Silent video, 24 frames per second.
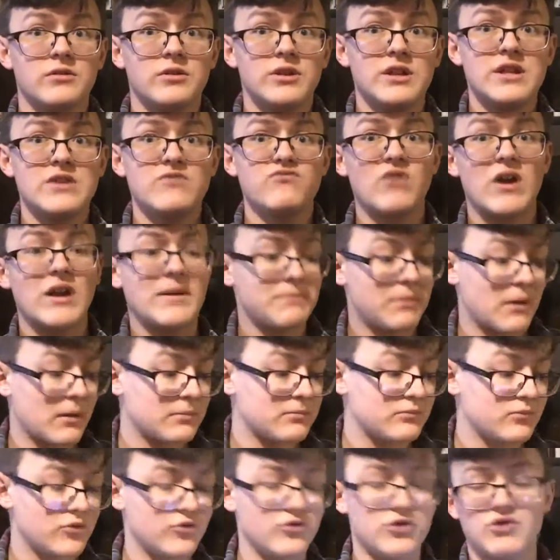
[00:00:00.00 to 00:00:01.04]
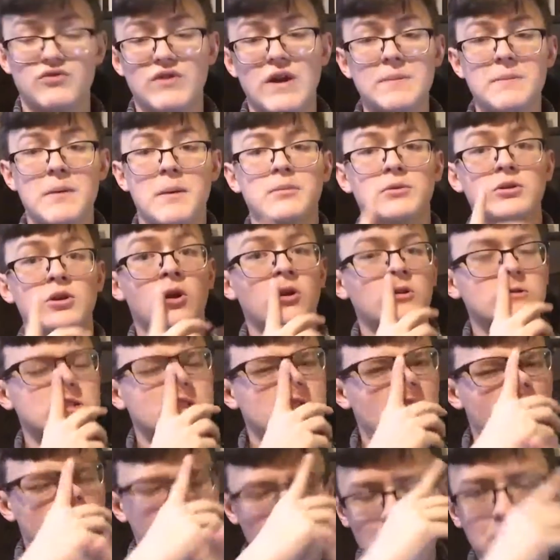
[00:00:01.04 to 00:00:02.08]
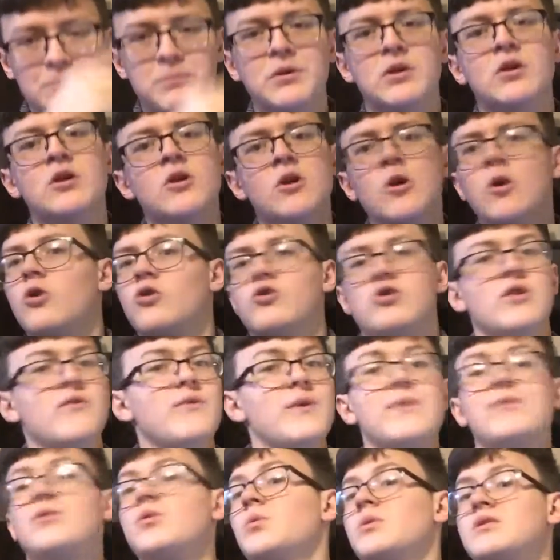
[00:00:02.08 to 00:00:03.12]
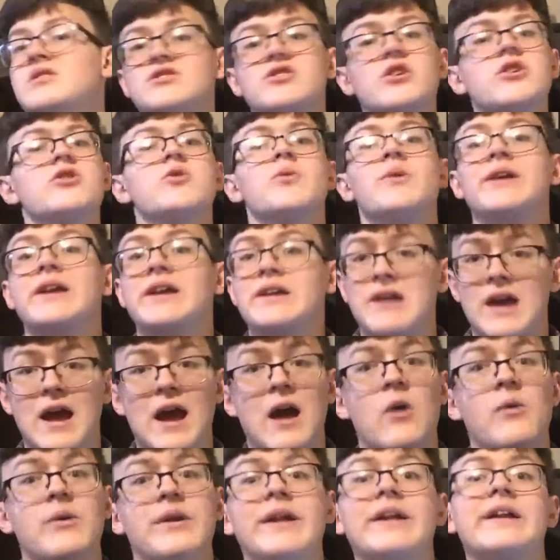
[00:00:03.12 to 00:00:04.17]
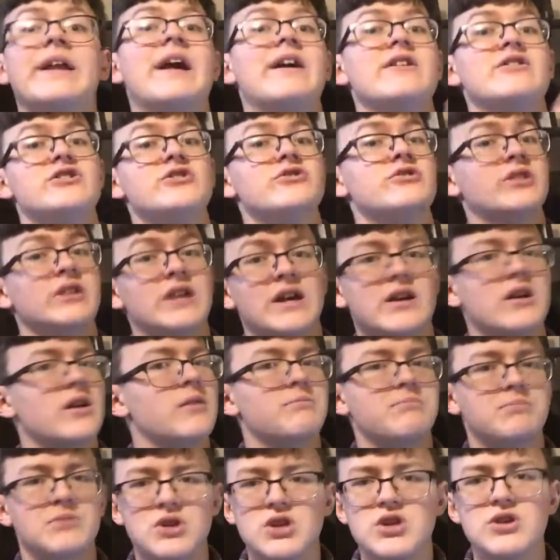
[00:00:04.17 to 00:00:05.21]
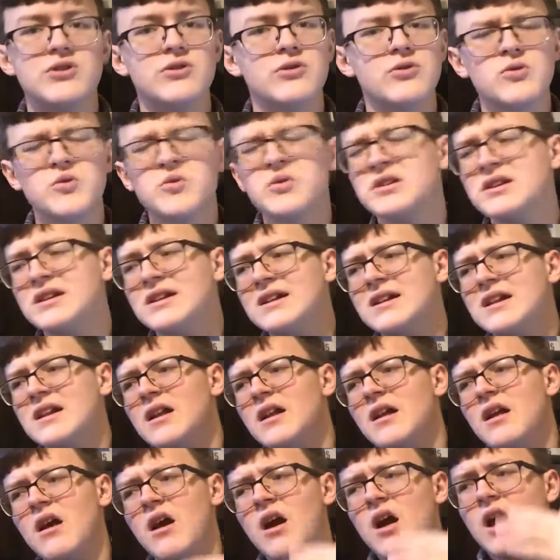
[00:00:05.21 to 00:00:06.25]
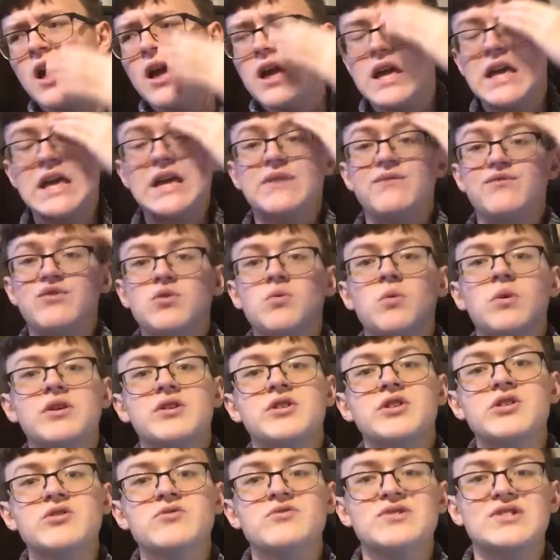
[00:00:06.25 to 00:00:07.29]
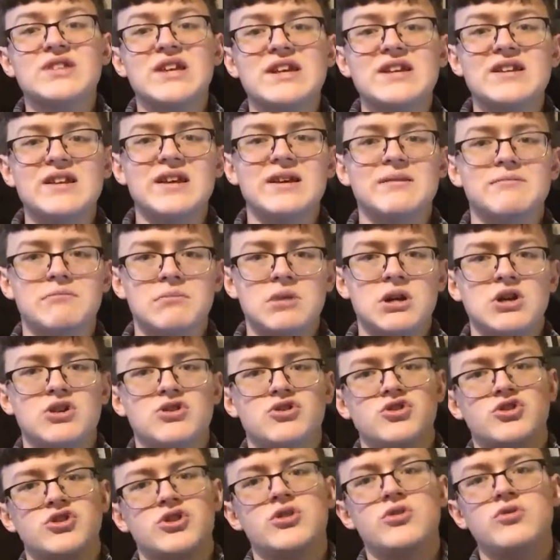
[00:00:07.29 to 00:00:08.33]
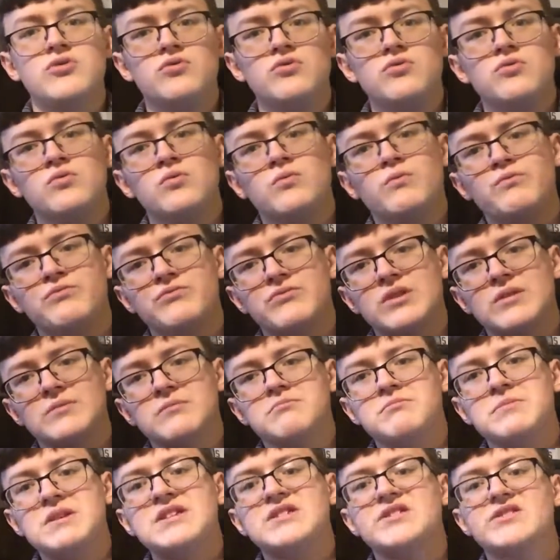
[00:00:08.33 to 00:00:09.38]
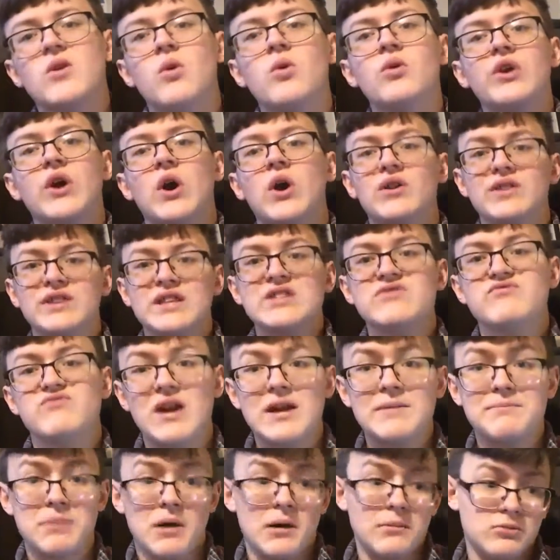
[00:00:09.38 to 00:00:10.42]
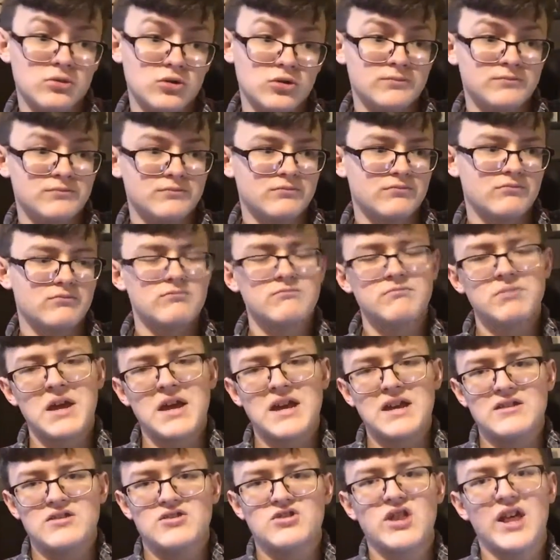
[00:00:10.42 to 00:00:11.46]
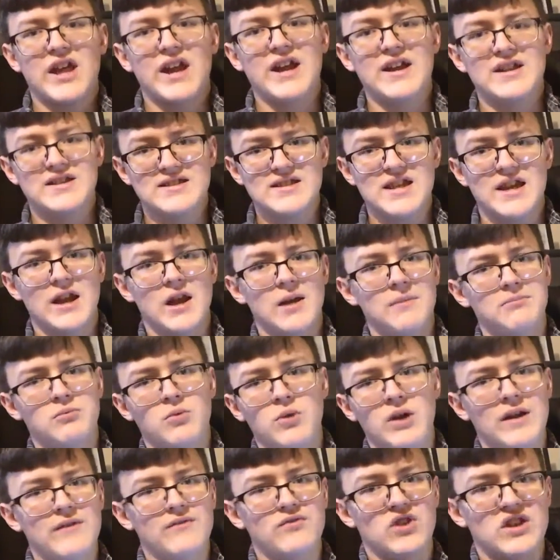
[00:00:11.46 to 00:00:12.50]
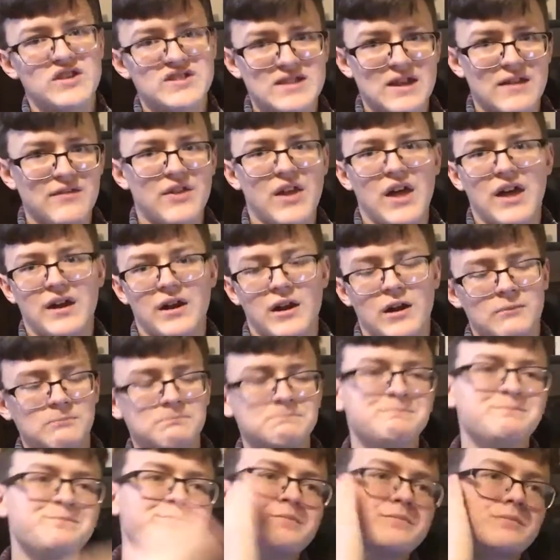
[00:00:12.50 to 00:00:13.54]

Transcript: the Redbubble all set up, or even if you want to start doing it now and I'll add you to like a queue, if you want to send in merch to be sold on the Redbubble page that I set up whenever I set that up,